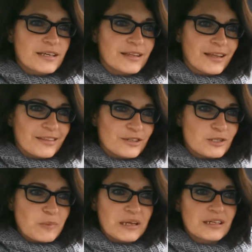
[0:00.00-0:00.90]
that they're
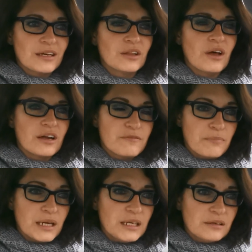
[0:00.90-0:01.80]
spending a lot of
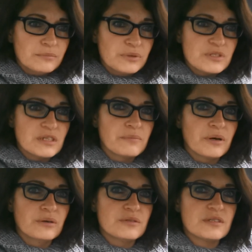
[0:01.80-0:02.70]
money on boosting
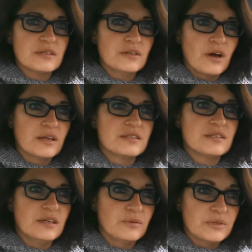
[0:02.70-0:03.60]
posts and not
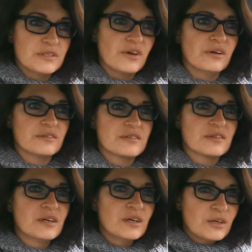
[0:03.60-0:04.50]
seeing results.
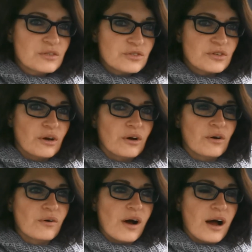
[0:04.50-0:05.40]

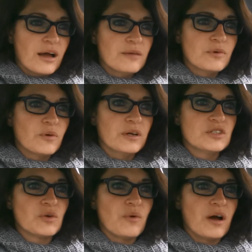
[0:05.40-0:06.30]
So I'm going
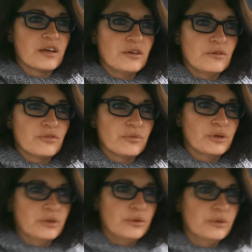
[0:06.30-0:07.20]
to walk you
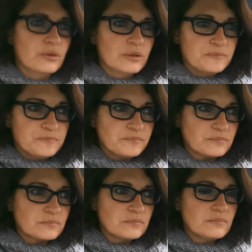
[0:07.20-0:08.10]
through,
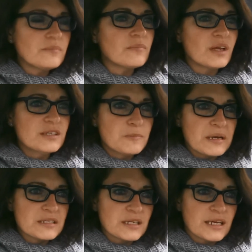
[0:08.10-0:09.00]
as
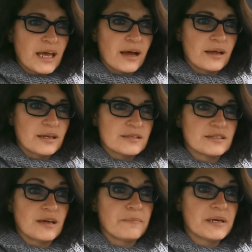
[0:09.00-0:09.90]
best I can, a
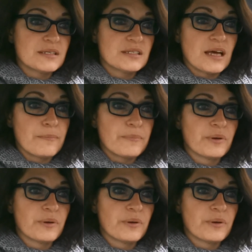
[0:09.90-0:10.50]
step-by-step